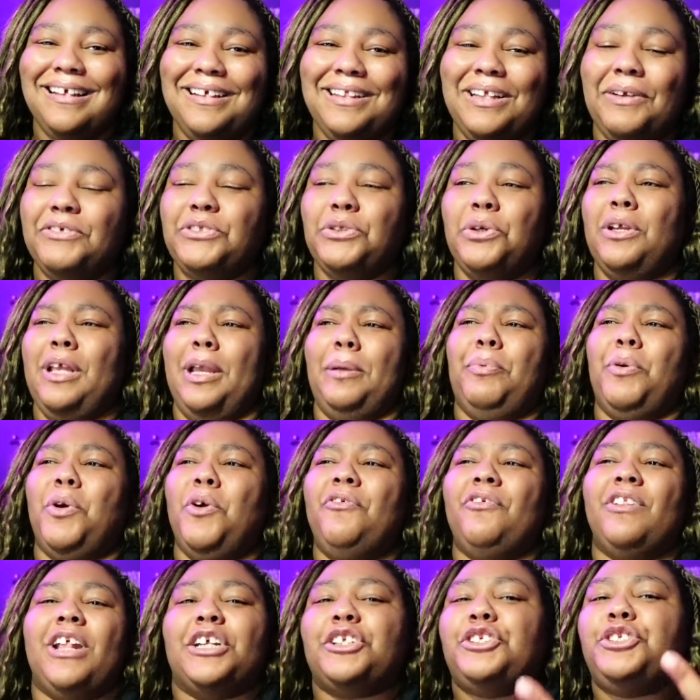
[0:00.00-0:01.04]
There was only like
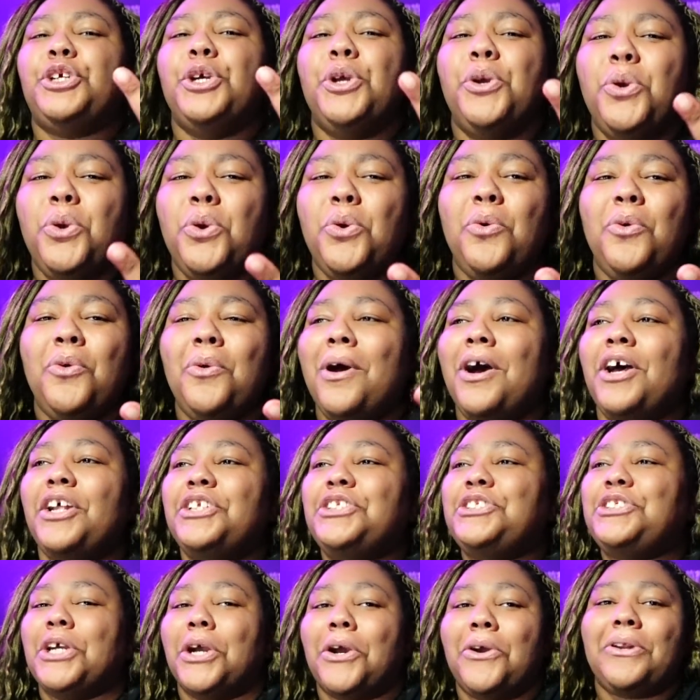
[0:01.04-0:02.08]
proof of like two
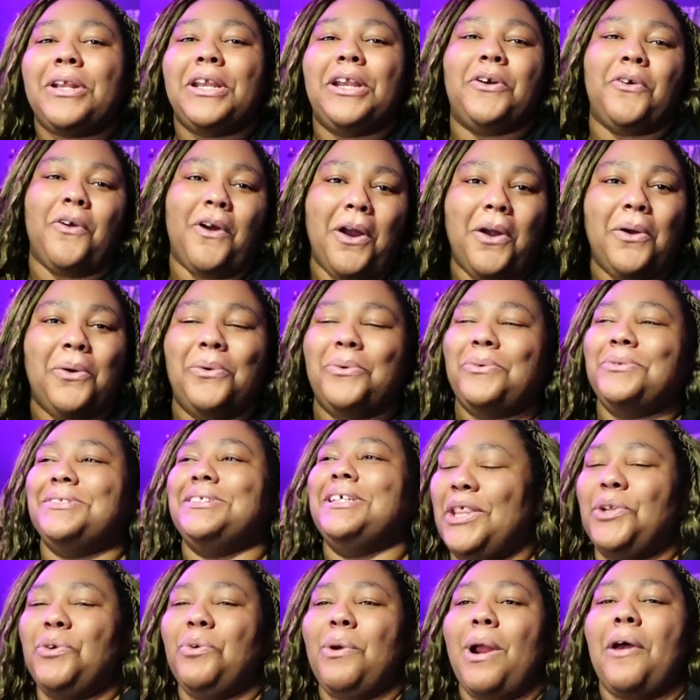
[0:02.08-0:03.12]
dirty crows
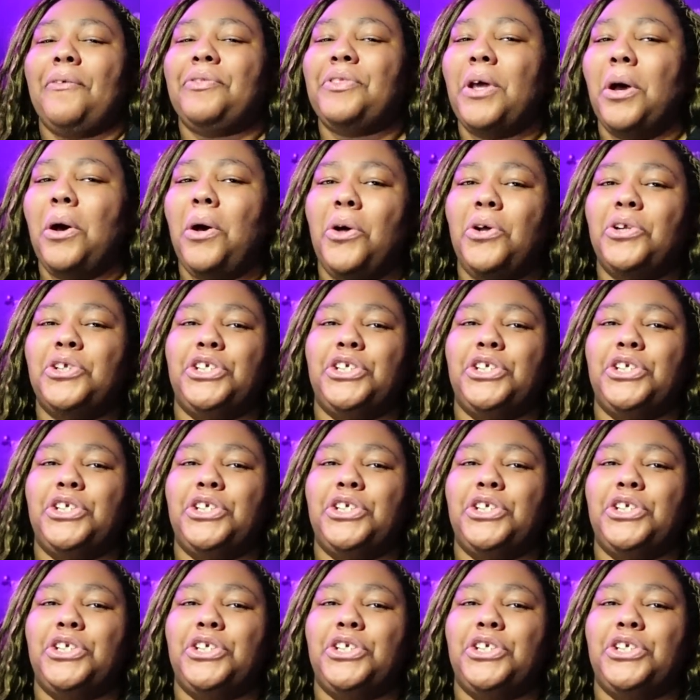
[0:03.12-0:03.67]
throughout the whole